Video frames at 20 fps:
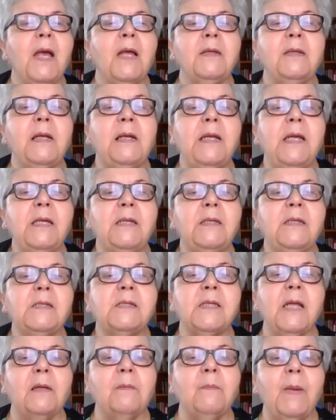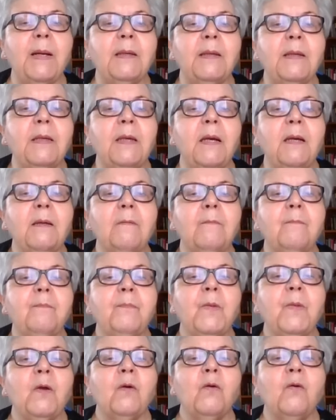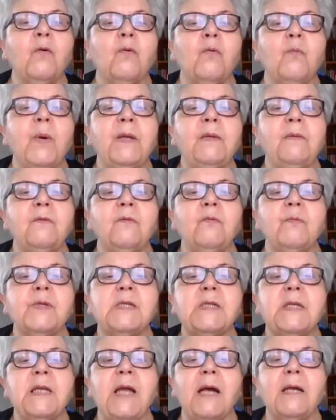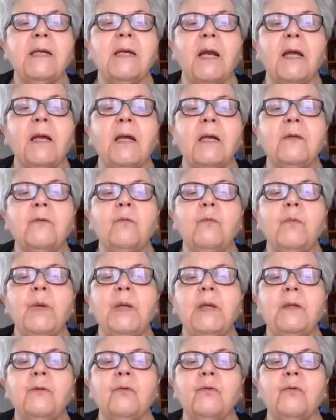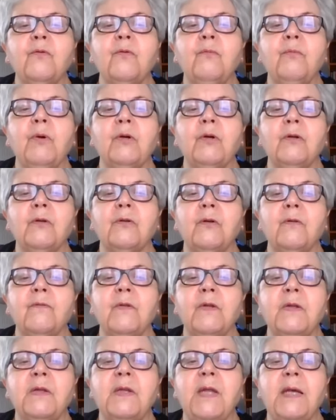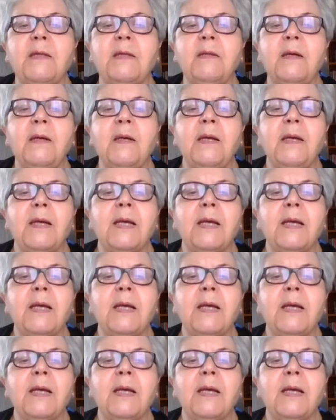and Lady Salmakia, who went with Lyra and Will to the world of the dead,